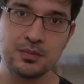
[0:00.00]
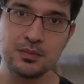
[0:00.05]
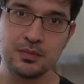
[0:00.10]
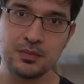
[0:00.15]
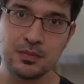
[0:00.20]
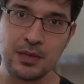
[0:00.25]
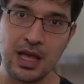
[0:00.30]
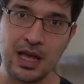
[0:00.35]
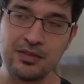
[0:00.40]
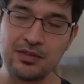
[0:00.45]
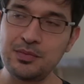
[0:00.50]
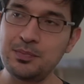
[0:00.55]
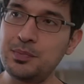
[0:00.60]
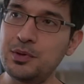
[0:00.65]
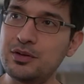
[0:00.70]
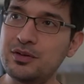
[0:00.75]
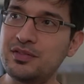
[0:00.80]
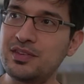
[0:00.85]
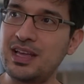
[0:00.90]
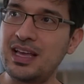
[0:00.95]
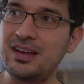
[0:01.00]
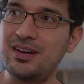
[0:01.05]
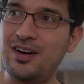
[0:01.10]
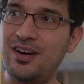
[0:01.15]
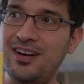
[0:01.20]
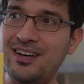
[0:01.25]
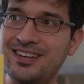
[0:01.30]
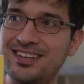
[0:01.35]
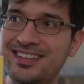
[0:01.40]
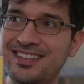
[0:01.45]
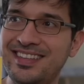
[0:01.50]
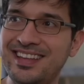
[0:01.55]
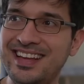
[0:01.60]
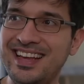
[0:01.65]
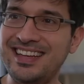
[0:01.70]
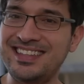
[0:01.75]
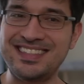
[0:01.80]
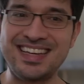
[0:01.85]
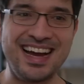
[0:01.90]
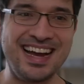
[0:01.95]
as the books get harder, they
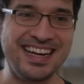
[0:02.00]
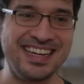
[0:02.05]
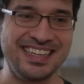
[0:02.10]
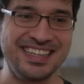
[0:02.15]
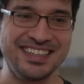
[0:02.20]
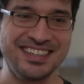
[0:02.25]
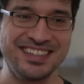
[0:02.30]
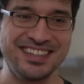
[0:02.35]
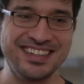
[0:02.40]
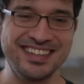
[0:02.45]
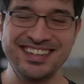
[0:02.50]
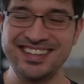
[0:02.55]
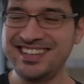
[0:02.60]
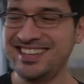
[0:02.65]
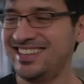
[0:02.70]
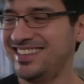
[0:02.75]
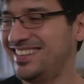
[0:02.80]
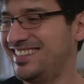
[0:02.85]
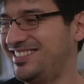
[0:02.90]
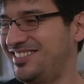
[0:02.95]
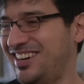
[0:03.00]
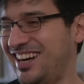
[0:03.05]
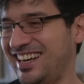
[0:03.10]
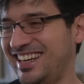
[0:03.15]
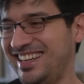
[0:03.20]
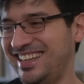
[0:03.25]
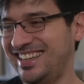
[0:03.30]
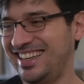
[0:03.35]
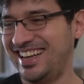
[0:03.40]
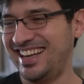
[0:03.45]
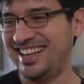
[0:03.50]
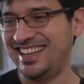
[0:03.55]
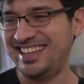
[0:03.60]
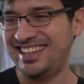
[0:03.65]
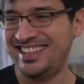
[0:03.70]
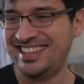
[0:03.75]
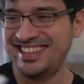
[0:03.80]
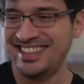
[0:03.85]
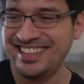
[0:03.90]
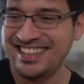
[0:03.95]
get tinier, right?
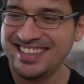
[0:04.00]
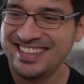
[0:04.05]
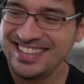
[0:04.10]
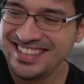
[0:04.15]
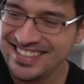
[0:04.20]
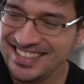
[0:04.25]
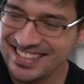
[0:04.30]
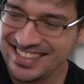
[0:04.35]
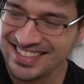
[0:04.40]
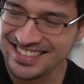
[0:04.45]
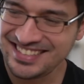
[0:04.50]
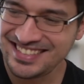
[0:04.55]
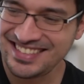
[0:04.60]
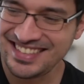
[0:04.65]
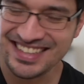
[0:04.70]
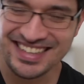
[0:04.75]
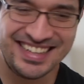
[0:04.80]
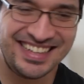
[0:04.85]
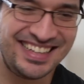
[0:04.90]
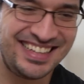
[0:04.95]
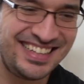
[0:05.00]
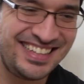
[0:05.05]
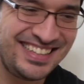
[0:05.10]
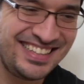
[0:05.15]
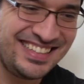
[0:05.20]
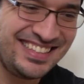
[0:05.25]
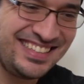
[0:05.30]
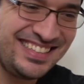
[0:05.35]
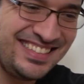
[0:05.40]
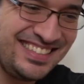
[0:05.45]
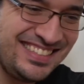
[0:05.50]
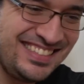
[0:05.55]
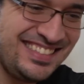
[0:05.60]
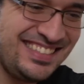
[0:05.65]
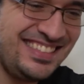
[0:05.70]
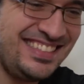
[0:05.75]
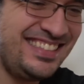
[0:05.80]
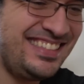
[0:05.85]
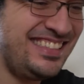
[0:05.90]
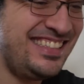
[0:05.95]
That's as
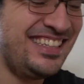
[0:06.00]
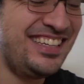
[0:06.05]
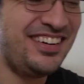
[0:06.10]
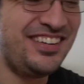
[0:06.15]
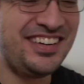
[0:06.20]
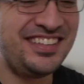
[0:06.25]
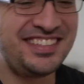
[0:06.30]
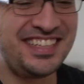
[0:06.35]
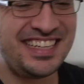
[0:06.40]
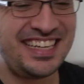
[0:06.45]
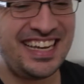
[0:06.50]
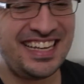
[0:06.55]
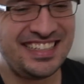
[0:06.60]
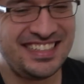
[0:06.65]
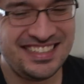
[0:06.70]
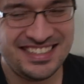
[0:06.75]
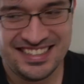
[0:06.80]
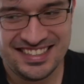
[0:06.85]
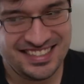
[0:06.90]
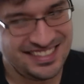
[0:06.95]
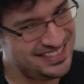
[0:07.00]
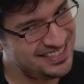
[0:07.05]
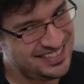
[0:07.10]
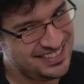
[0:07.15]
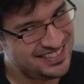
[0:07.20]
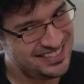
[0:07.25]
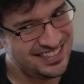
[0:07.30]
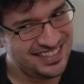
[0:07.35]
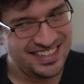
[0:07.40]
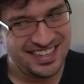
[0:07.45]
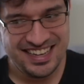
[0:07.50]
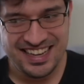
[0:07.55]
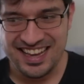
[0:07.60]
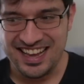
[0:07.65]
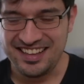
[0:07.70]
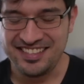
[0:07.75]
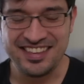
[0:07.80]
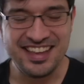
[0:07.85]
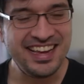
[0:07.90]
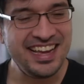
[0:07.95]
they
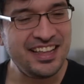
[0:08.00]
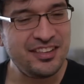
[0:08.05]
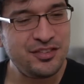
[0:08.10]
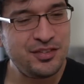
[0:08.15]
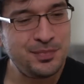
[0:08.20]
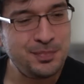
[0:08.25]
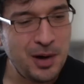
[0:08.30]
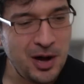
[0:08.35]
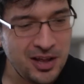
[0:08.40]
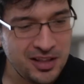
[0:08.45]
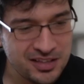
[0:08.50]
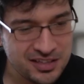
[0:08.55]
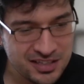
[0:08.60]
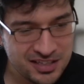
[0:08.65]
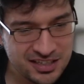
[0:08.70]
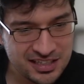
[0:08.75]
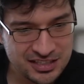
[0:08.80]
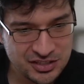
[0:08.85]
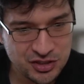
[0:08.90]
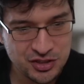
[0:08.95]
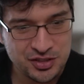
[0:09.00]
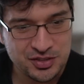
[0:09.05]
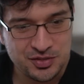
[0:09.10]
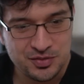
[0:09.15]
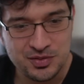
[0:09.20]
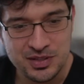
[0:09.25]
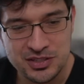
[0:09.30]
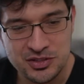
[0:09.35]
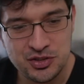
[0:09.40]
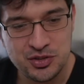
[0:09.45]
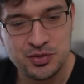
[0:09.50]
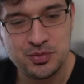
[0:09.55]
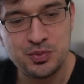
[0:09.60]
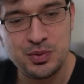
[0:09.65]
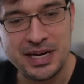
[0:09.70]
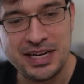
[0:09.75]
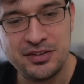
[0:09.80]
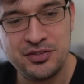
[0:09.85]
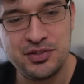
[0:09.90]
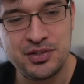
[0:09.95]
get smaller, it should
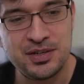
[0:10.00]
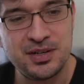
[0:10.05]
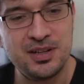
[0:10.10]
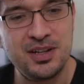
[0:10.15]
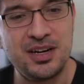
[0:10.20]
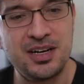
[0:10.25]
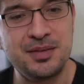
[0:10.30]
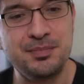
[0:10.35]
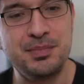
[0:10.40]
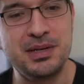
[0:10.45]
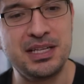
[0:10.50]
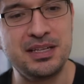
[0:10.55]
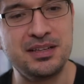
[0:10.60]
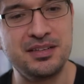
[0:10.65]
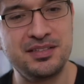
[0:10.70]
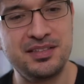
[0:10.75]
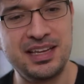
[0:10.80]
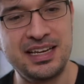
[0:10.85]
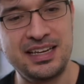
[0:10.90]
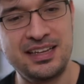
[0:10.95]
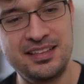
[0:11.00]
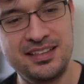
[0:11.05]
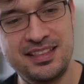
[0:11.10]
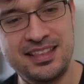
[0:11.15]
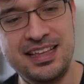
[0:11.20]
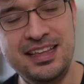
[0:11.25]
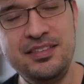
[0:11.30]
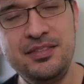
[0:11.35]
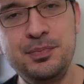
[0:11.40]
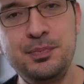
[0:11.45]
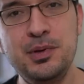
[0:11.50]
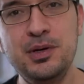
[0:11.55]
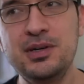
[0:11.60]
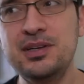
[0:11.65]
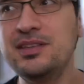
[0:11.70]
raise your alarm bells. Like, this book is